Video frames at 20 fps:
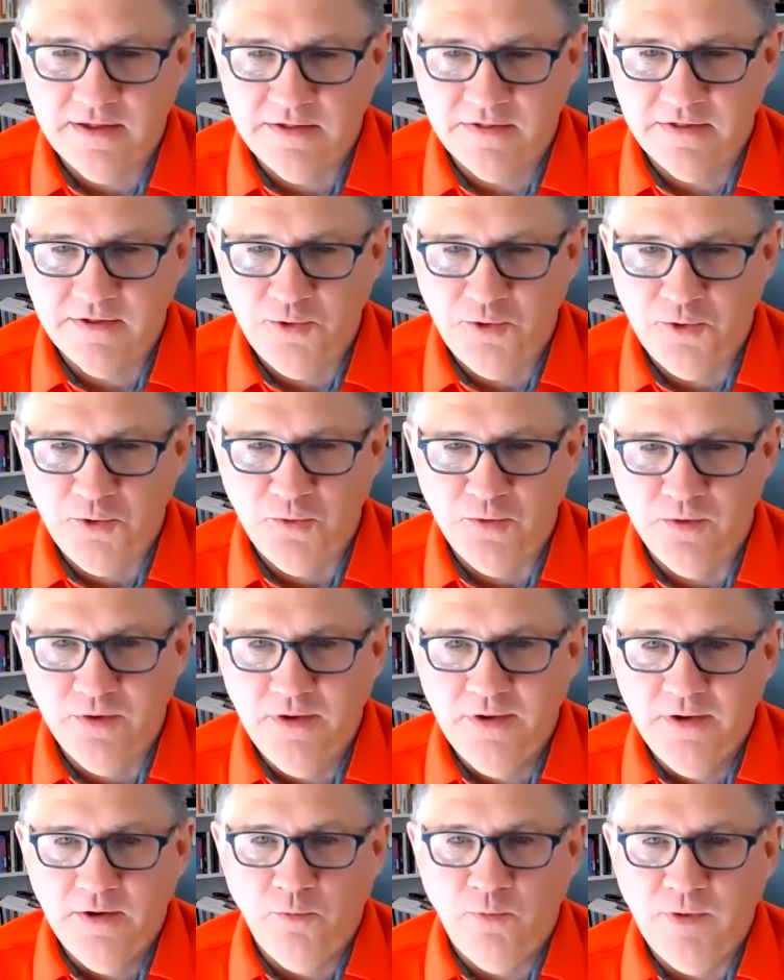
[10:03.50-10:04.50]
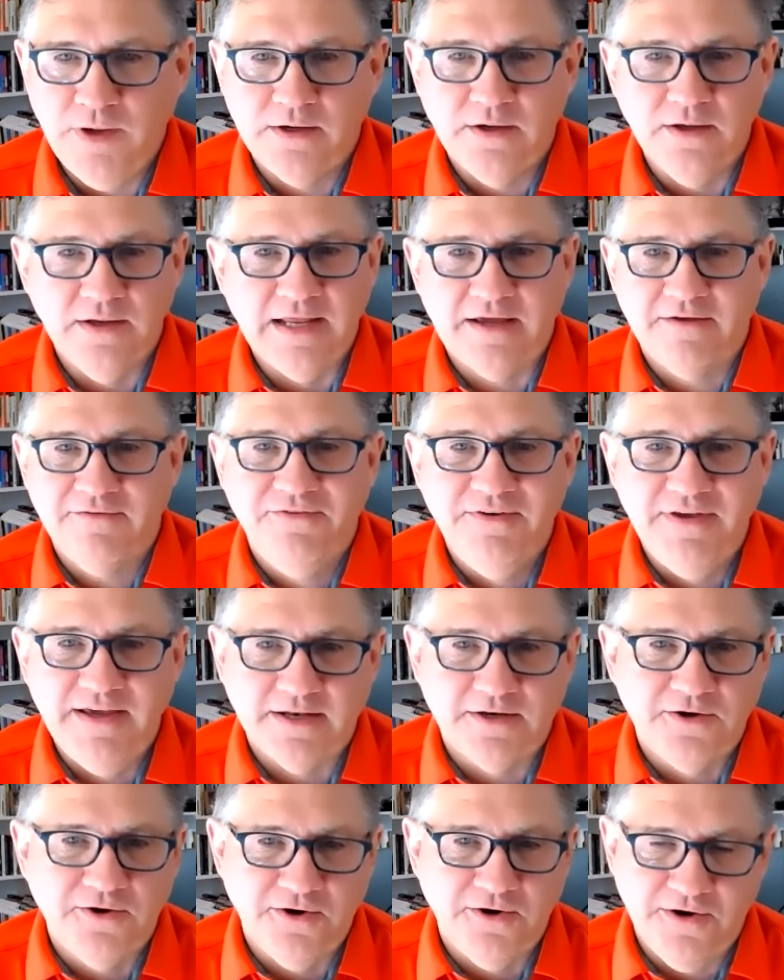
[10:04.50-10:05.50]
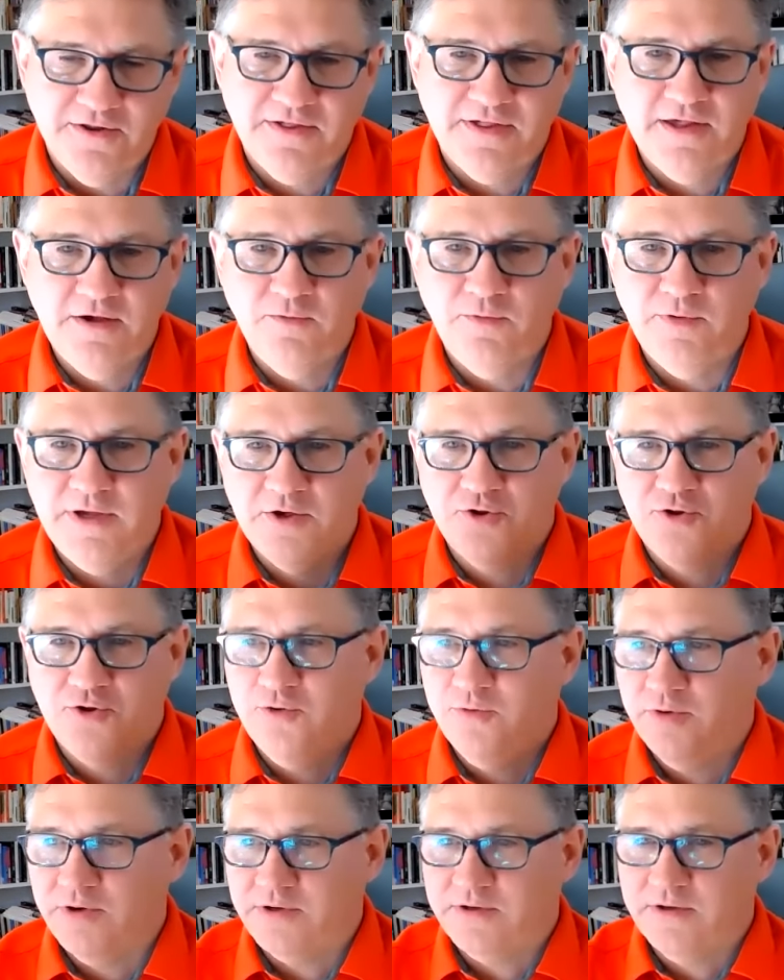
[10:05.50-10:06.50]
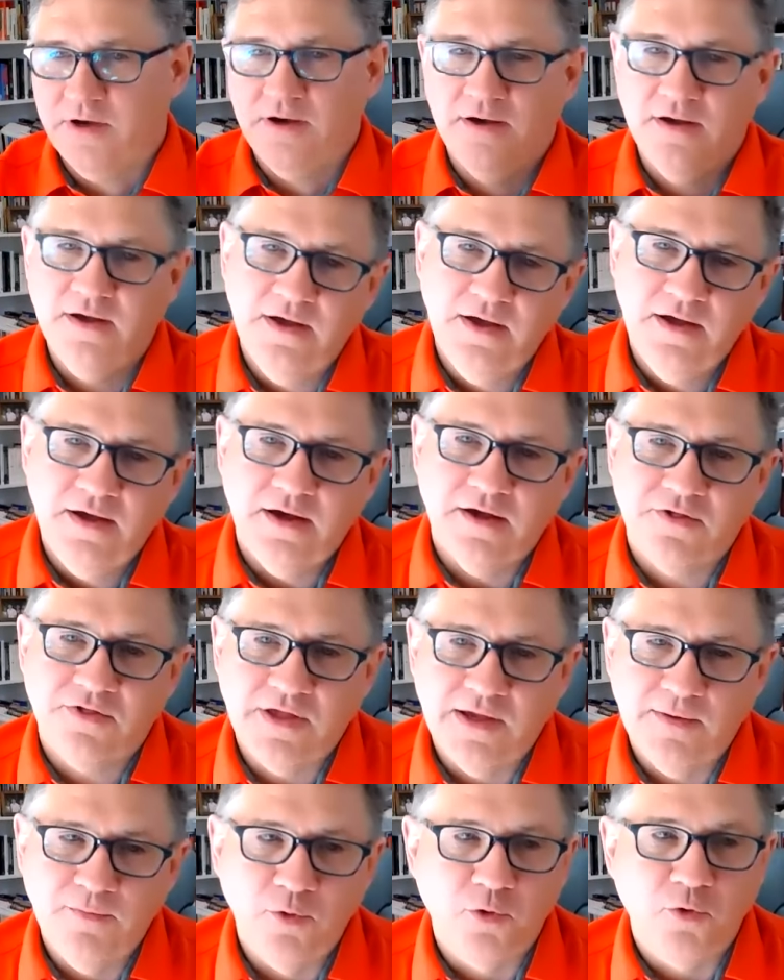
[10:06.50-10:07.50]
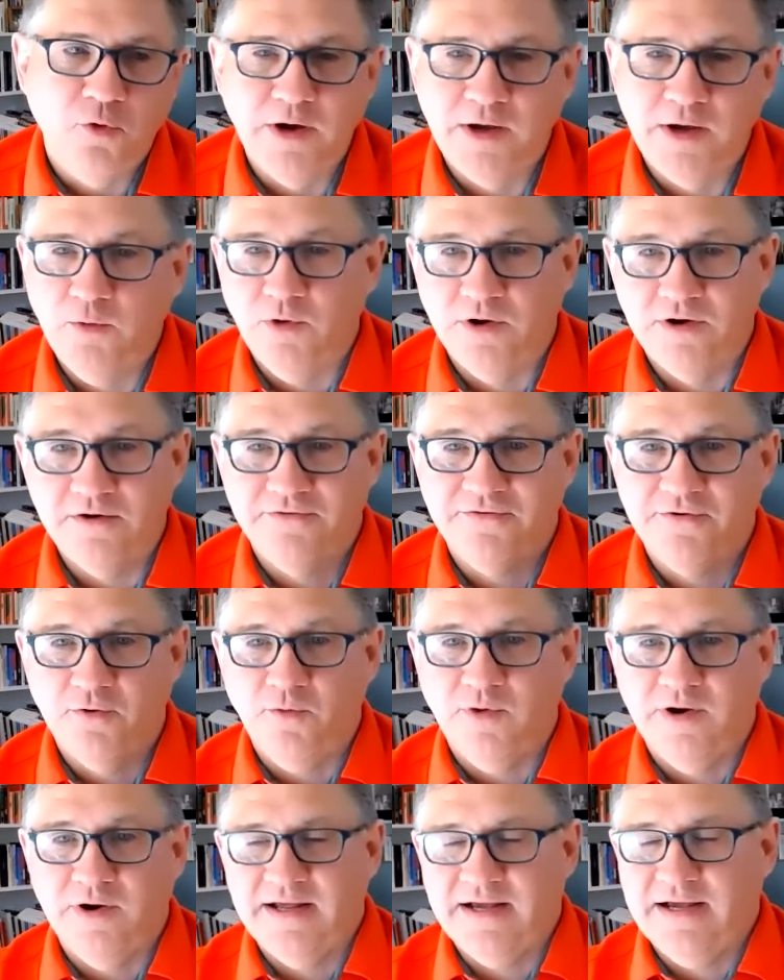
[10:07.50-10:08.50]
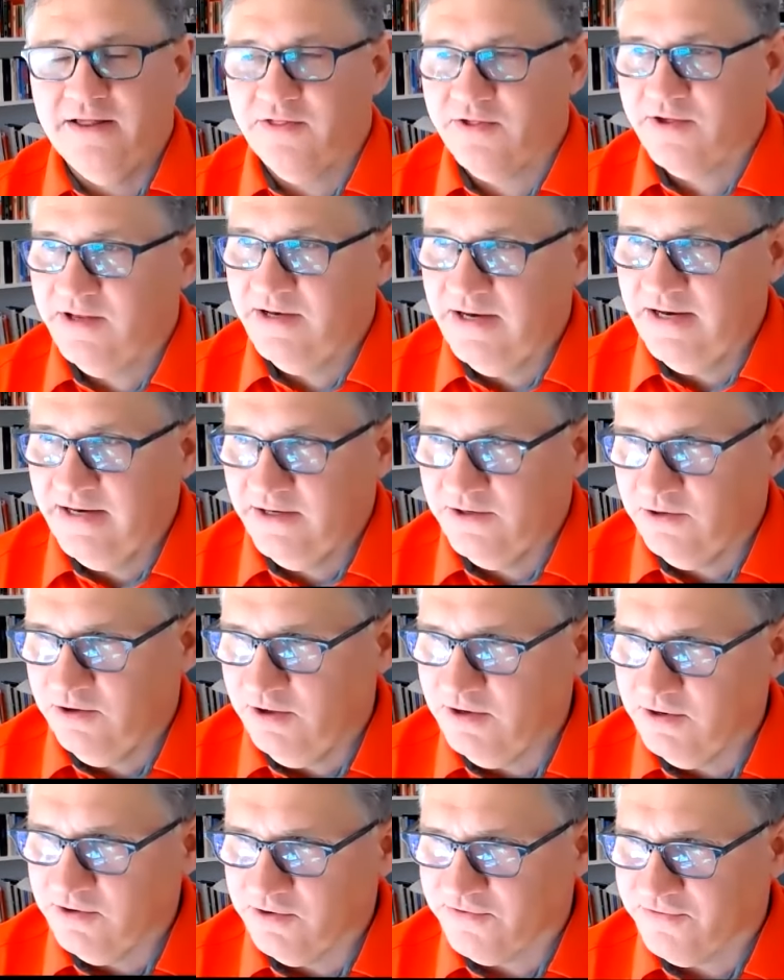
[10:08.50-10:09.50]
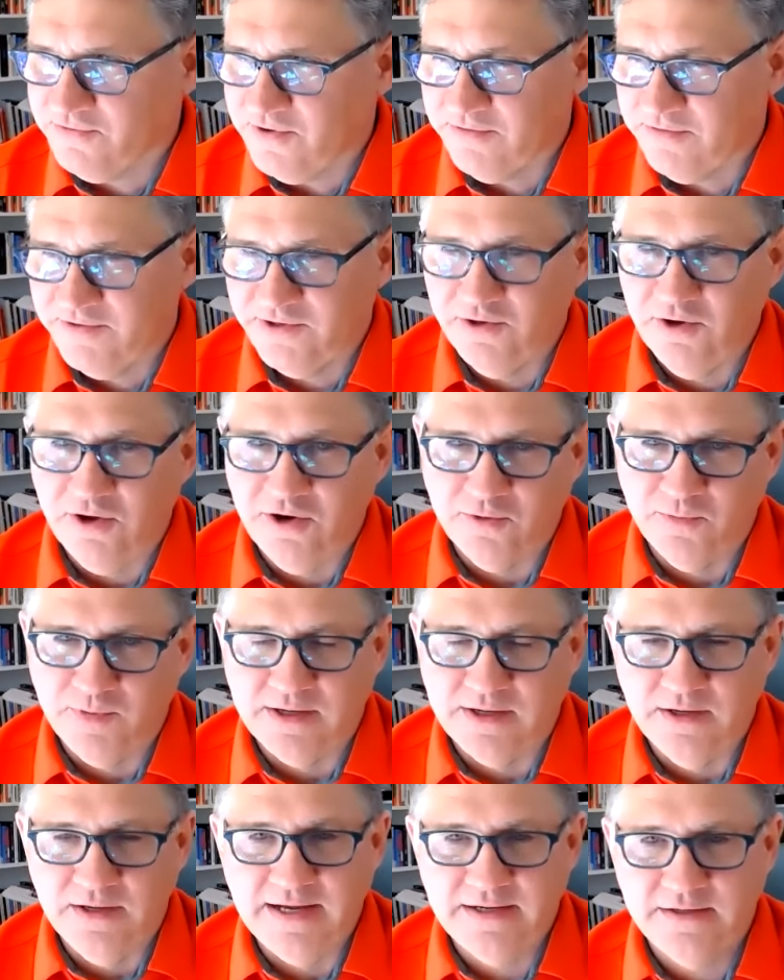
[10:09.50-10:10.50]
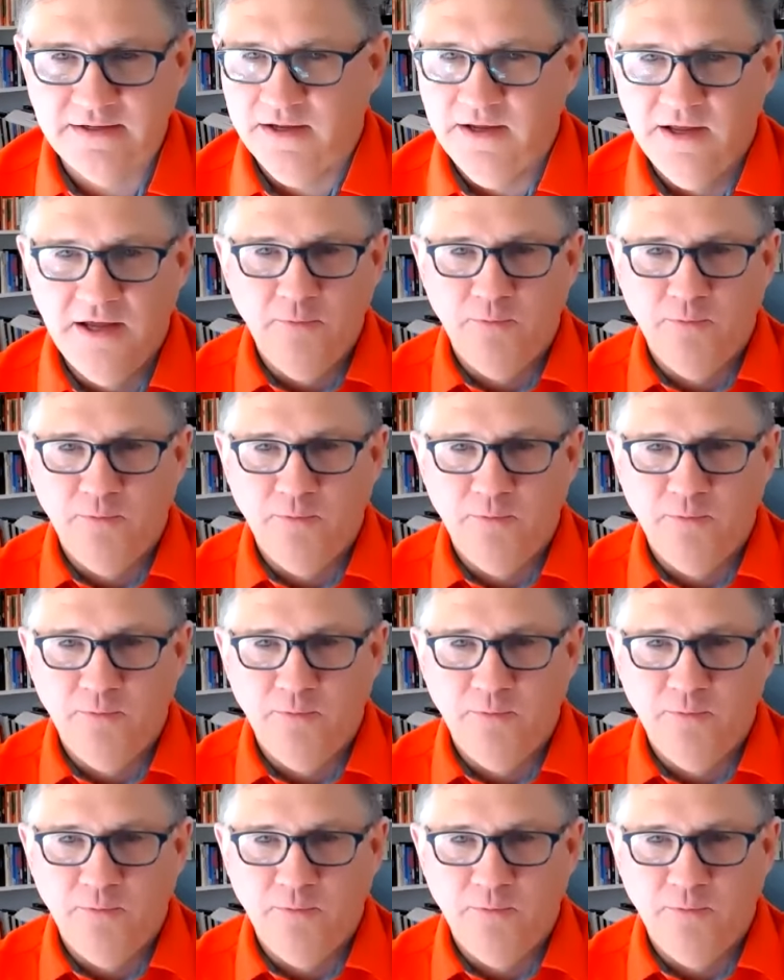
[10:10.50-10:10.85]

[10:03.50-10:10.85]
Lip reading: that we collect fiat currency, we issue a stable coin 1-for-1 against Canadian dollars for every dollar we collect.